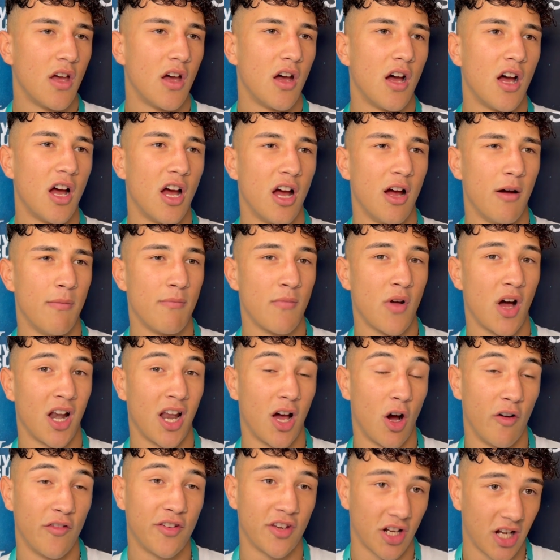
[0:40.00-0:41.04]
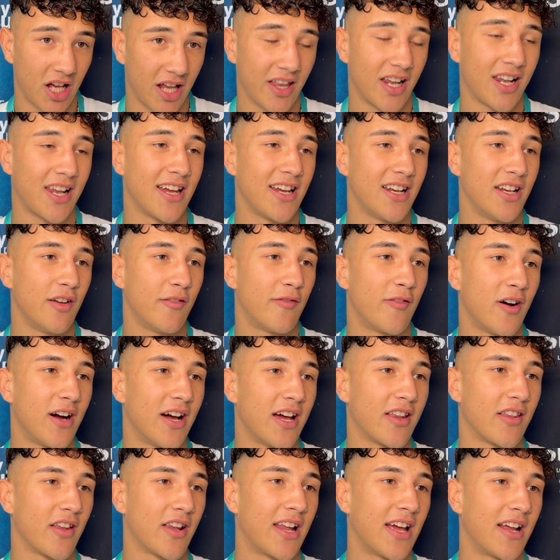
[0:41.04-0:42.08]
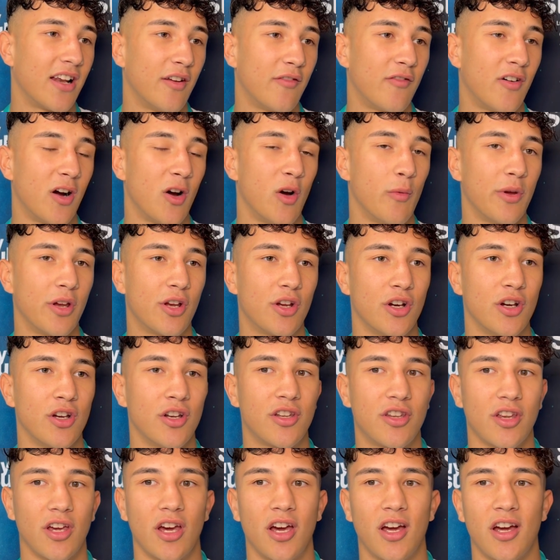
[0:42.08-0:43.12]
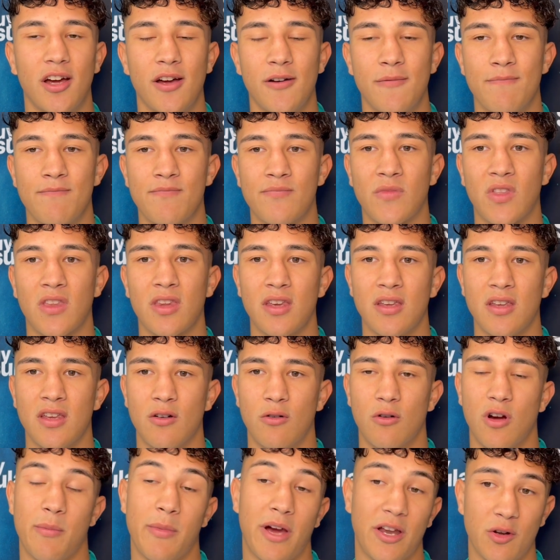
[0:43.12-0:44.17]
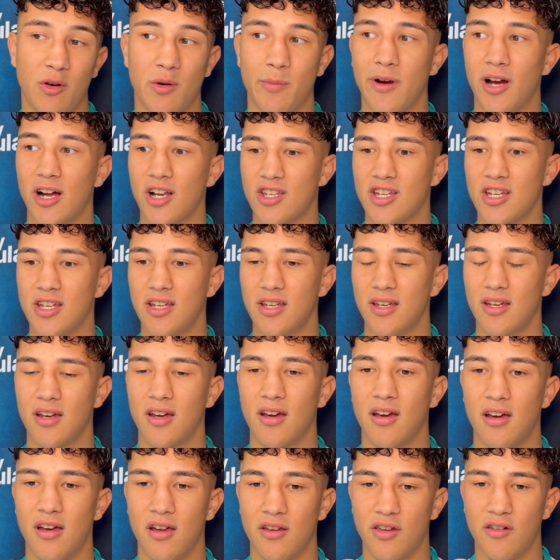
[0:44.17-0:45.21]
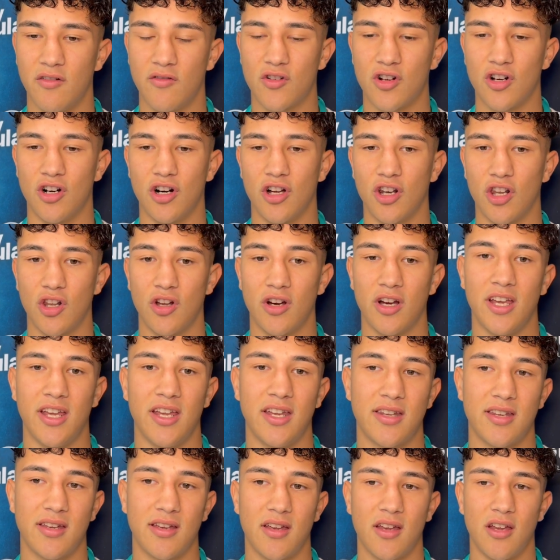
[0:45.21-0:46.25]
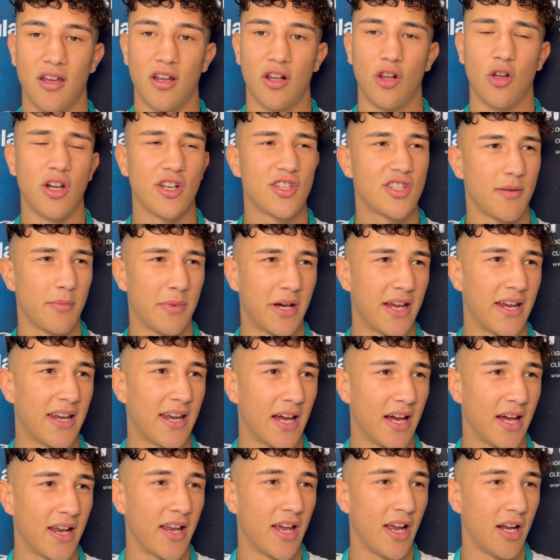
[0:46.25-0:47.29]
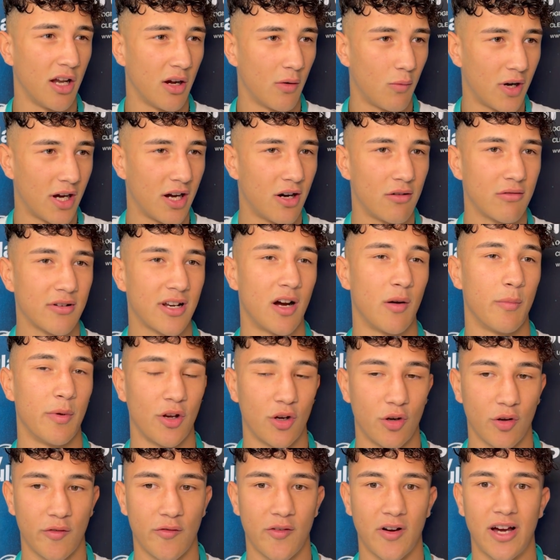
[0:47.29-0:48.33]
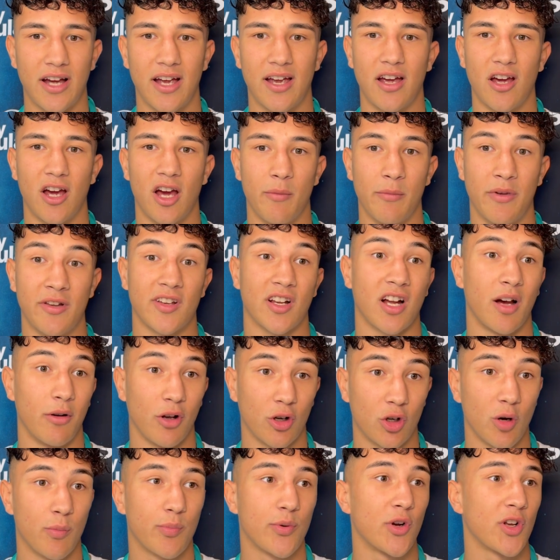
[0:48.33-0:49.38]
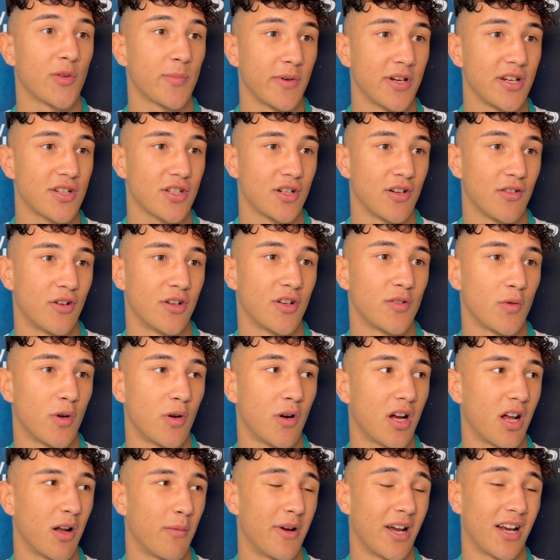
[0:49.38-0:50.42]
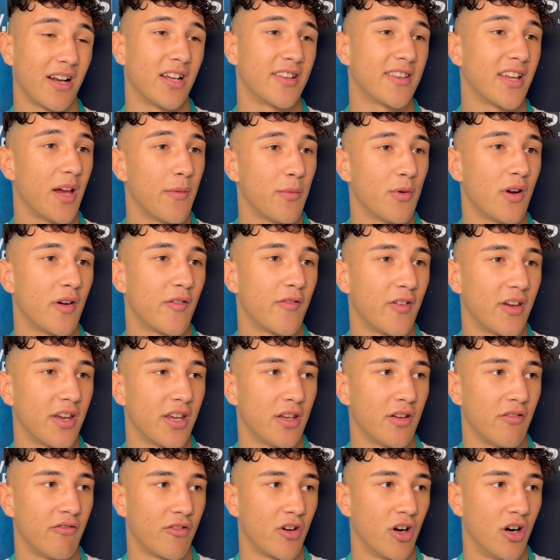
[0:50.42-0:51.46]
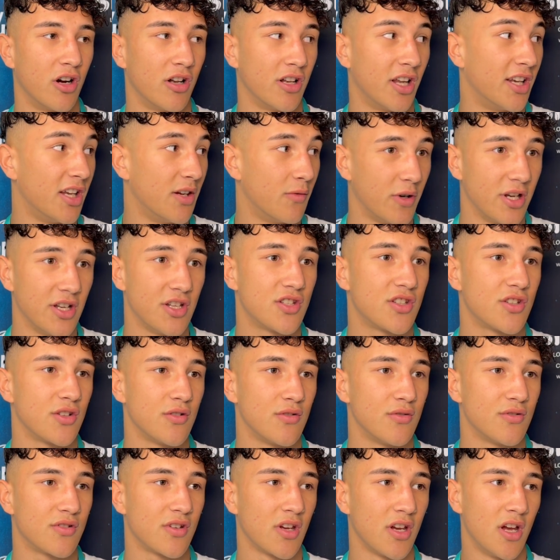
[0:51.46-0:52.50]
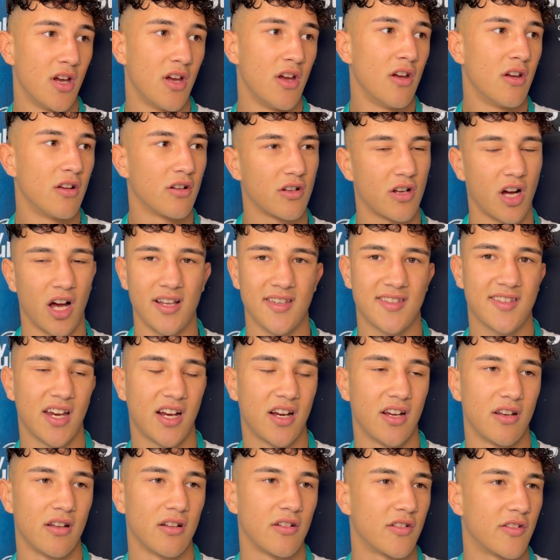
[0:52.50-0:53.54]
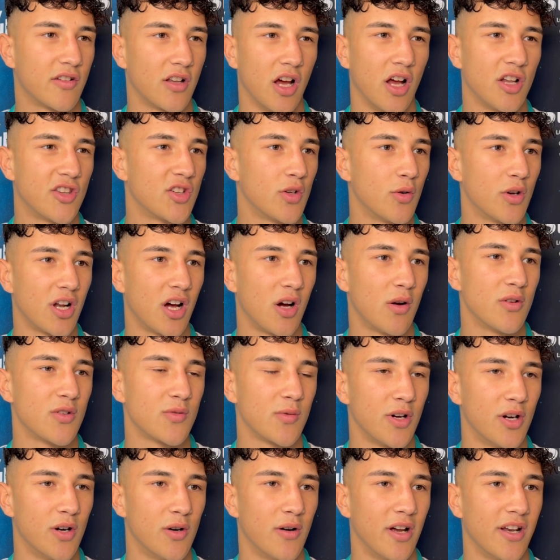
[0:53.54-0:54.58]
I like the Laley fight. The Laley fight will be good. Emmanuel Butterji. You've got Lloyd Germain and Elliot Well. That'll be a good fight. There's a couple of good prospects that are on as well, kind of making their debut, I think. You've got Lily Winch, who's going second, 2-0 as well.